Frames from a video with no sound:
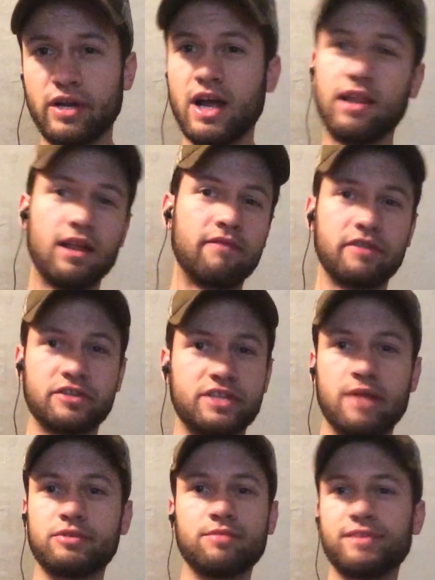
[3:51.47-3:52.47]
I loved
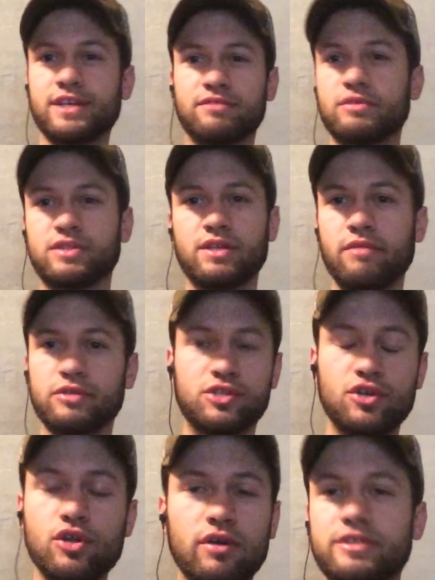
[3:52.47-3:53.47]
Inception because it was
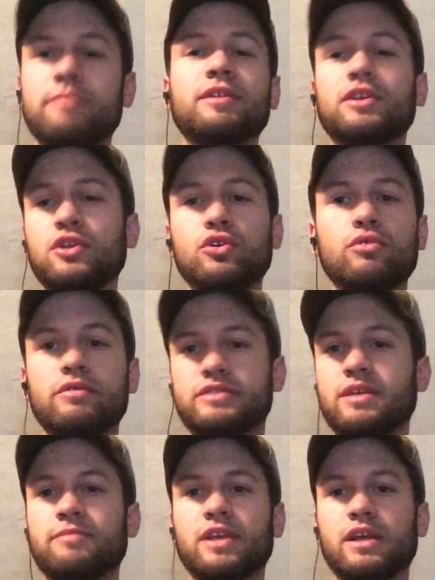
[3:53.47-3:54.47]
new. It was something new. It was
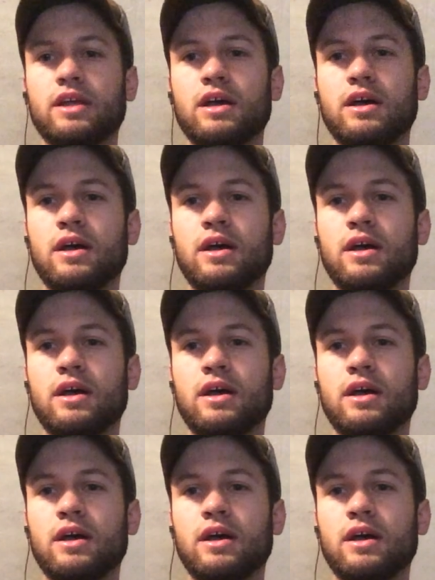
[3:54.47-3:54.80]
something